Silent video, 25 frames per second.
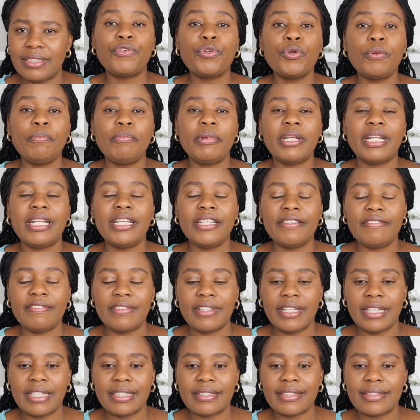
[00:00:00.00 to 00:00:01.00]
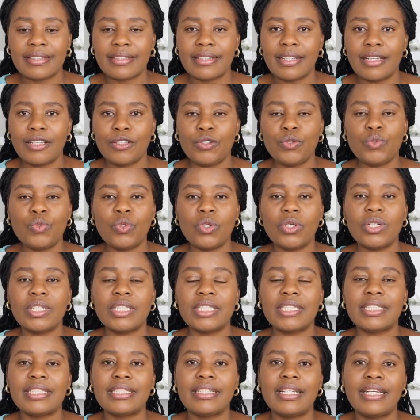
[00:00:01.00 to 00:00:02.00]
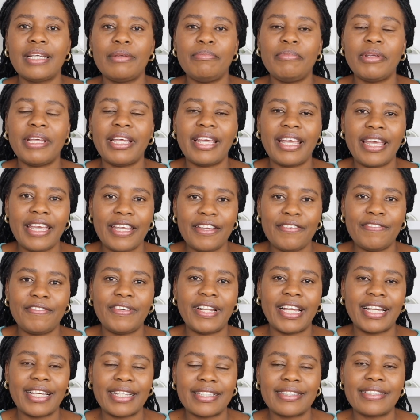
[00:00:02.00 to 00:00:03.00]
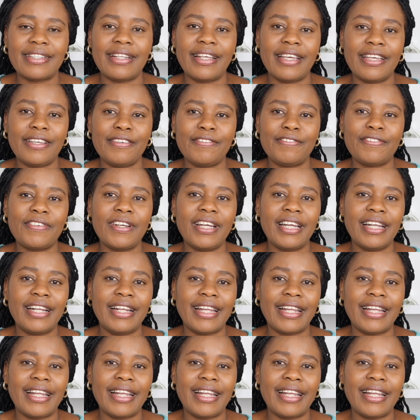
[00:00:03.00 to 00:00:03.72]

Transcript: If you believe this, you won't behave like a slave,